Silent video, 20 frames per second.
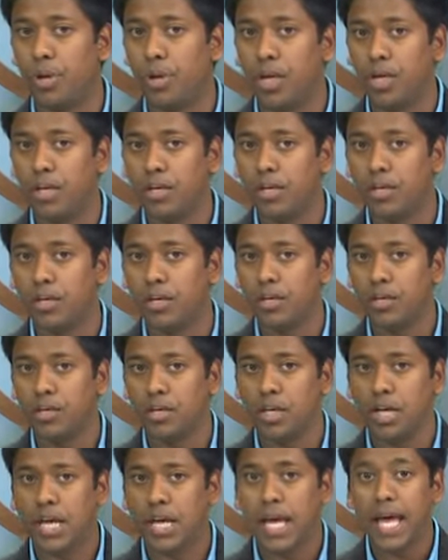point.
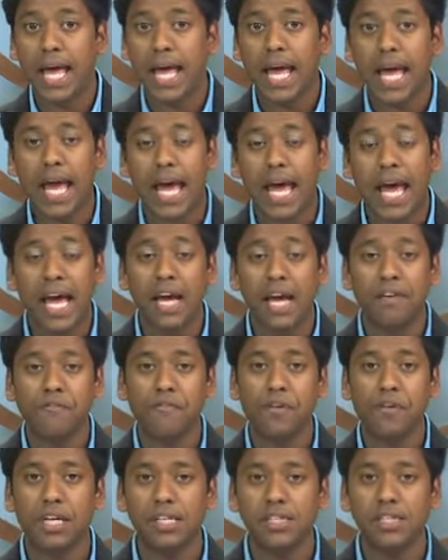
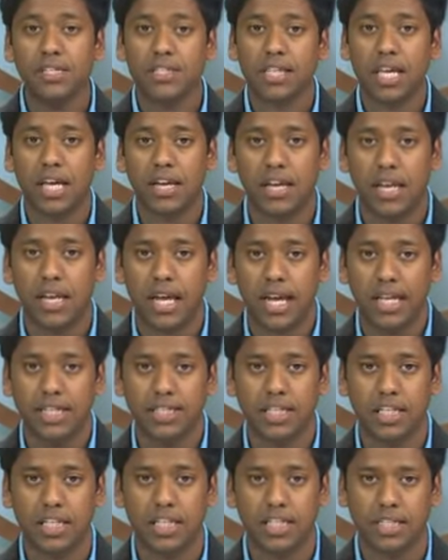Have a set
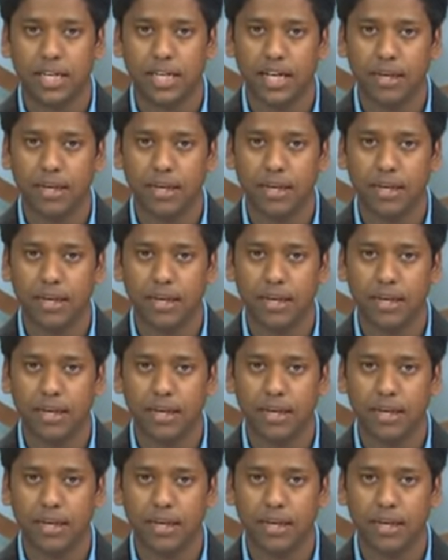ending